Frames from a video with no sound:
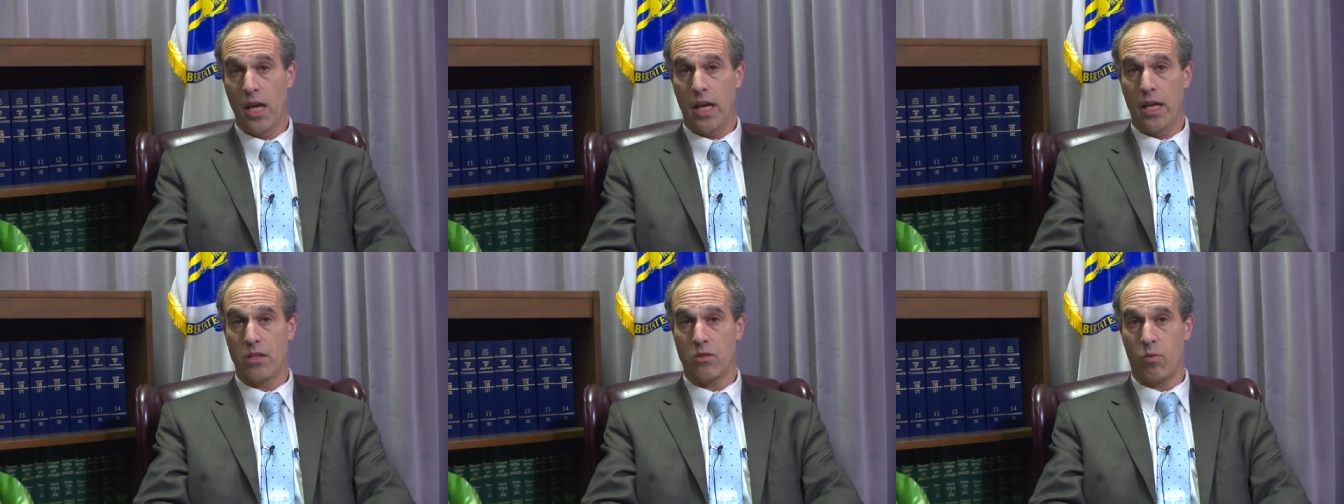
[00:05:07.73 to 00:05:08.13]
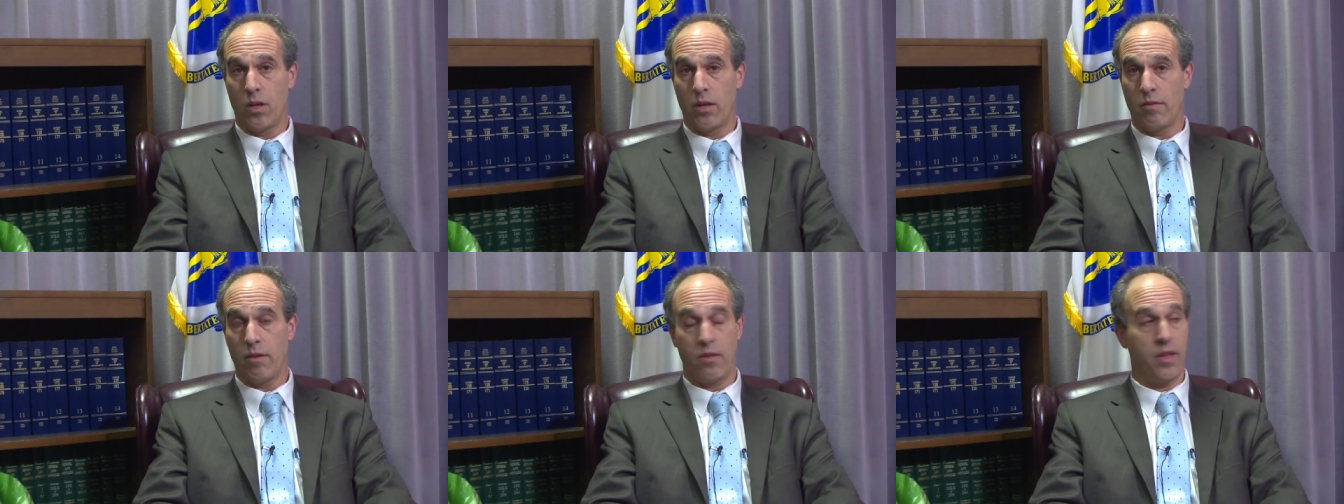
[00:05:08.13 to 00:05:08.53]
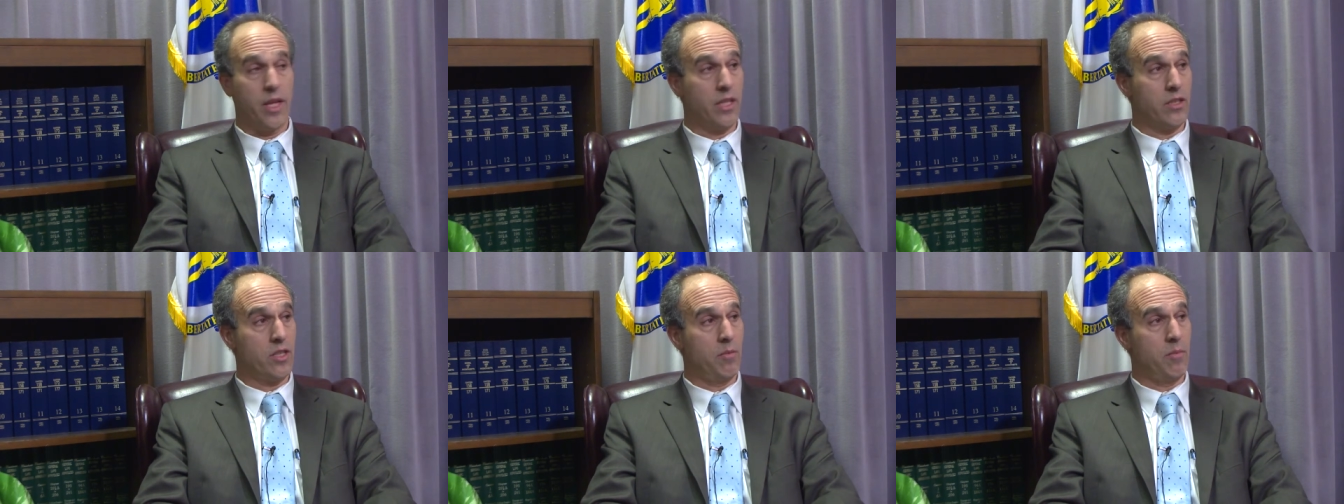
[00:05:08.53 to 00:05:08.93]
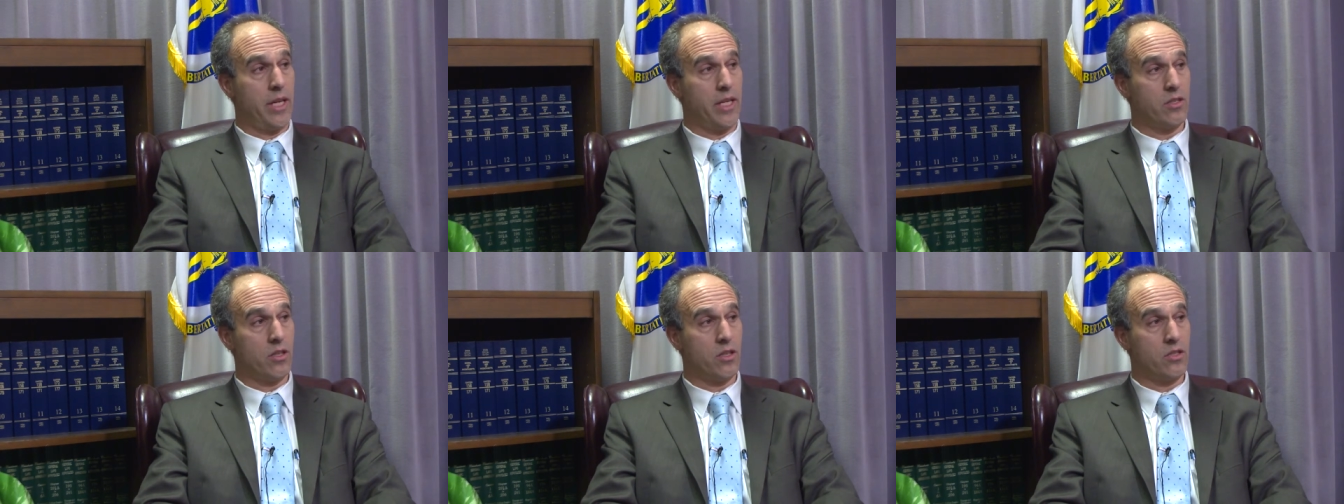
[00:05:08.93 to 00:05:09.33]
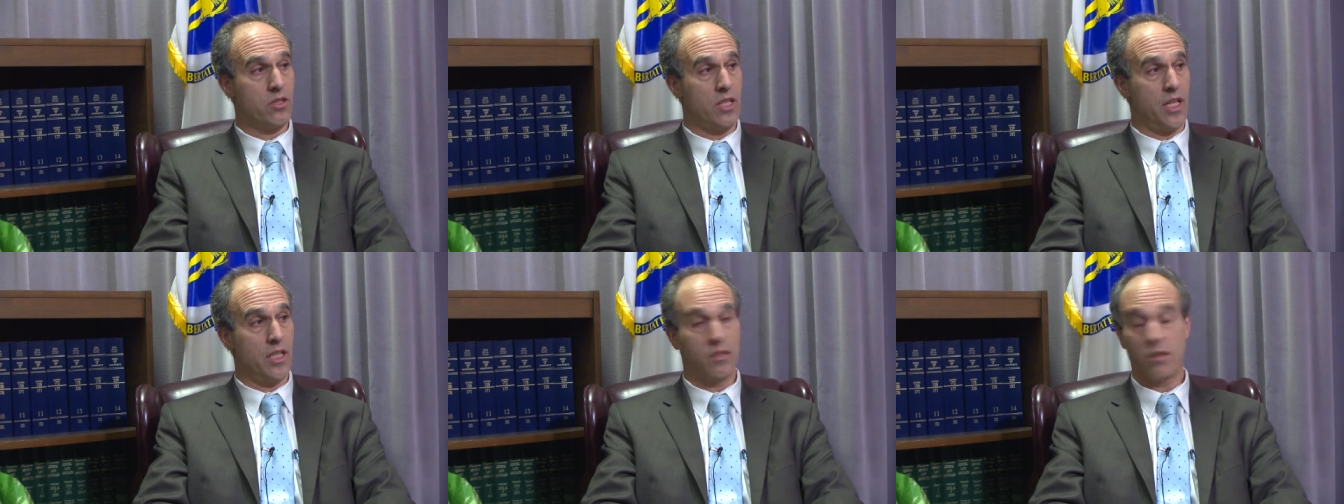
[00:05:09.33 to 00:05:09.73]
it's one of the things that makes our
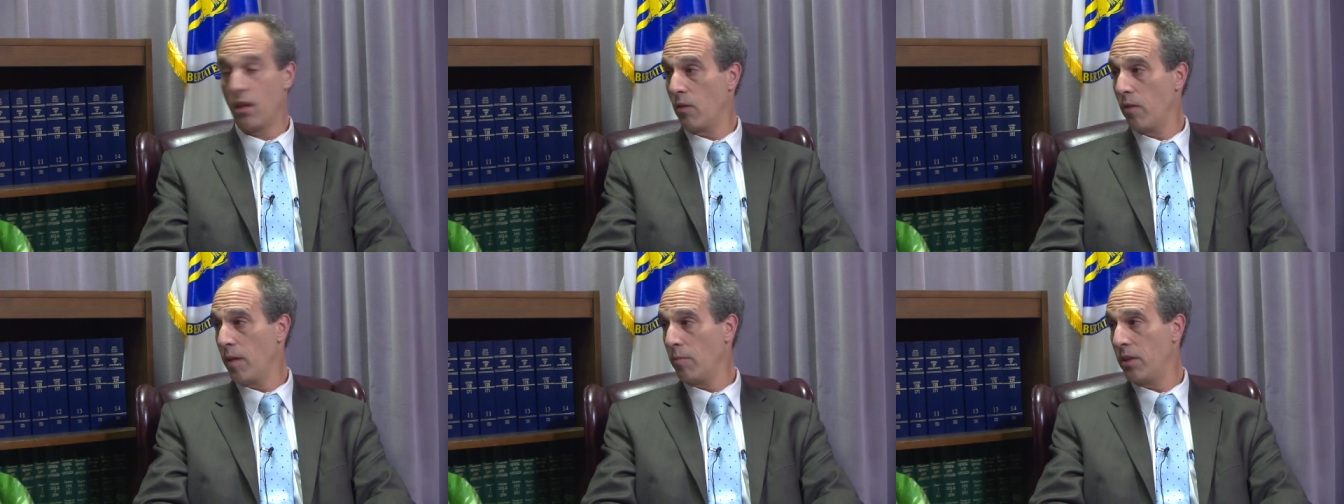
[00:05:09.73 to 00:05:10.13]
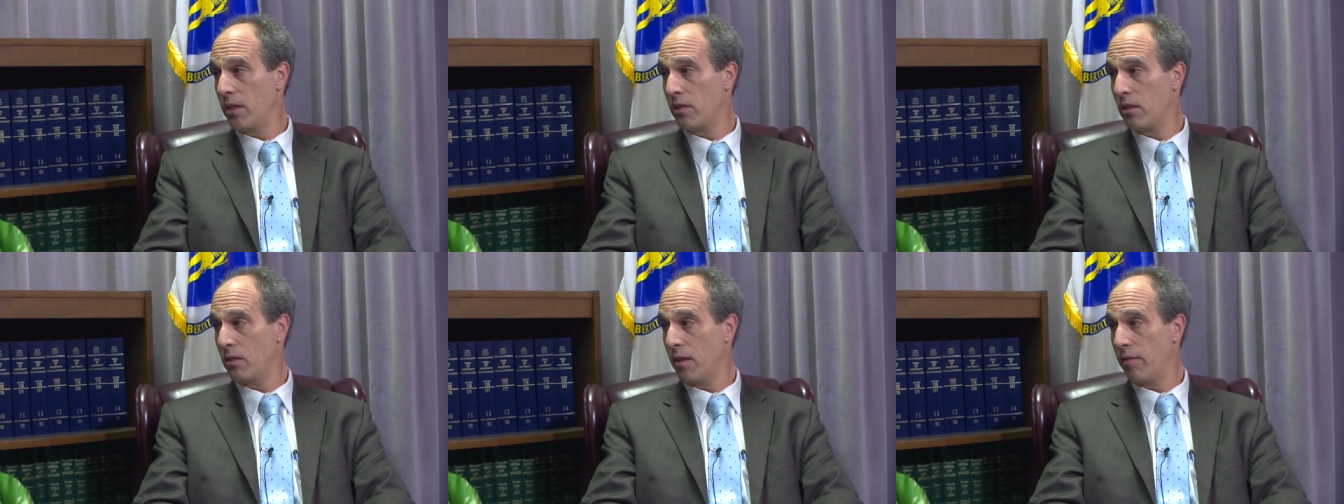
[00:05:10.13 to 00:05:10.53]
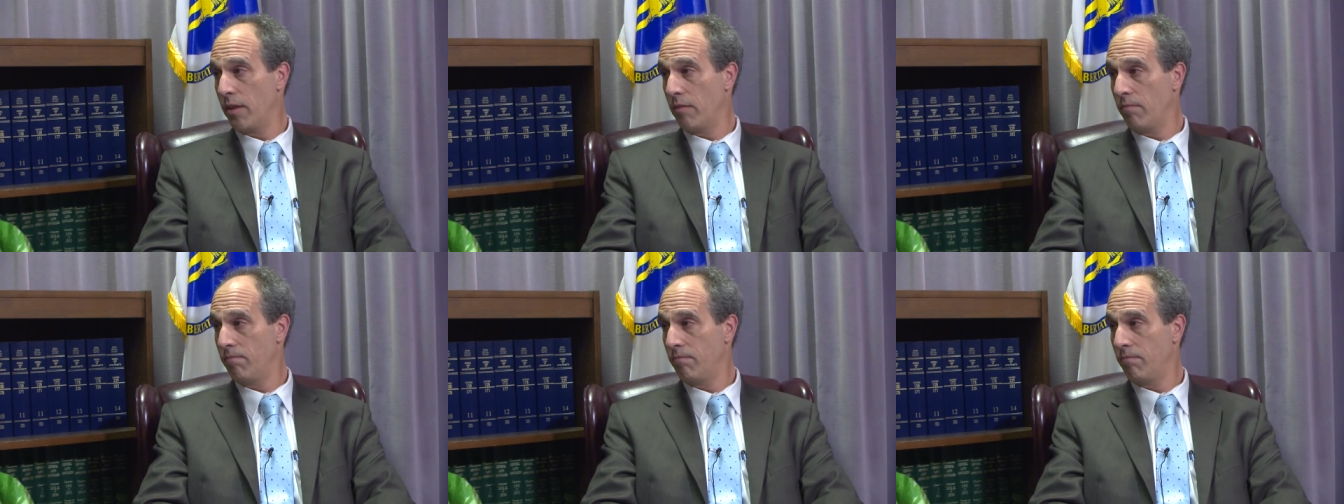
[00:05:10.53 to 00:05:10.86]
state a great place to live in.